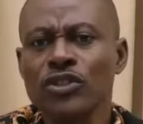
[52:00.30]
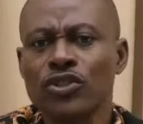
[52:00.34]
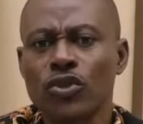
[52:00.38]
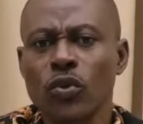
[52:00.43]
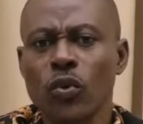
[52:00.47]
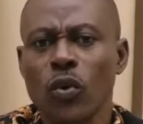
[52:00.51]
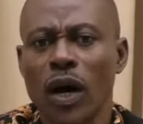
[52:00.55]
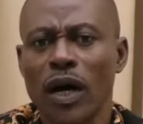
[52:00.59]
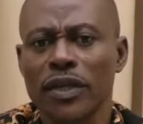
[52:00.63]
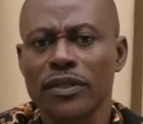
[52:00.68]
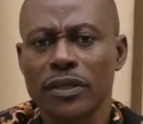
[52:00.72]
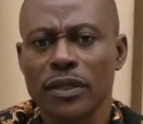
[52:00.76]
to
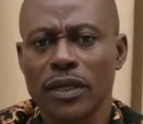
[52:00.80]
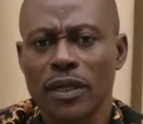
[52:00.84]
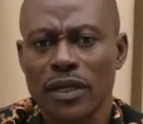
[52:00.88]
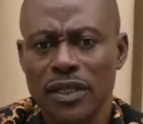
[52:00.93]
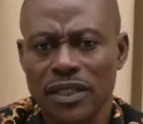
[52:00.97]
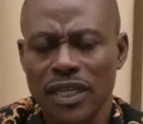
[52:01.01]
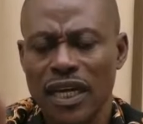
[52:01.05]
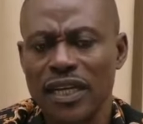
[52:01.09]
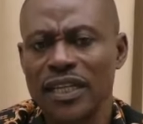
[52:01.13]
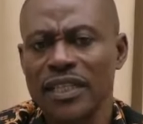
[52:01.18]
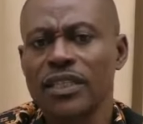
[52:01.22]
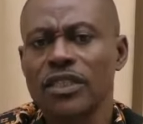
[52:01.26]
what?
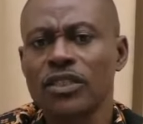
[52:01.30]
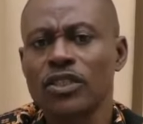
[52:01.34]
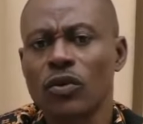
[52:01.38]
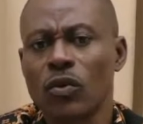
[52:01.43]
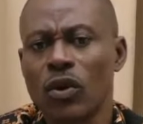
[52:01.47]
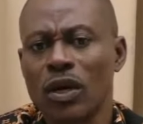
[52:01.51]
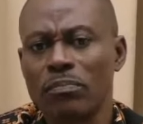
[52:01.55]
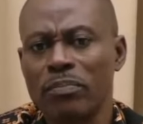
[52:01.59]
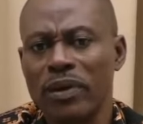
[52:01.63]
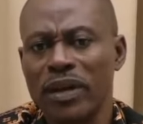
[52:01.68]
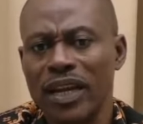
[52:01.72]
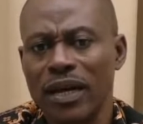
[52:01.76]
Now listen to
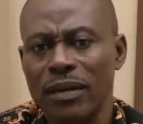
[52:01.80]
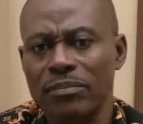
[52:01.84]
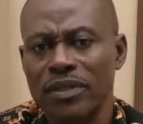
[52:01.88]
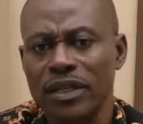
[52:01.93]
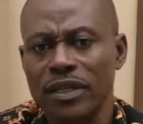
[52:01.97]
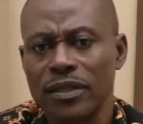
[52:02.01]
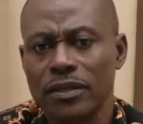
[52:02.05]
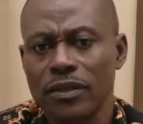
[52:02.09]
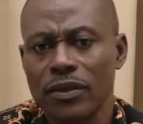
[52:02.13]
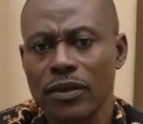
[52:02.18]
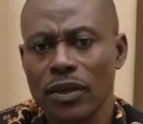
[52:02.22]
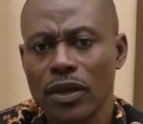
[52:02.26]
what Balaam
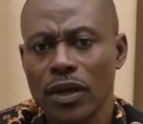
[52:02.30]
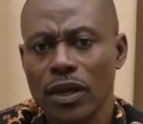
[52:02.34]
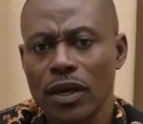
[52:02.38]
did.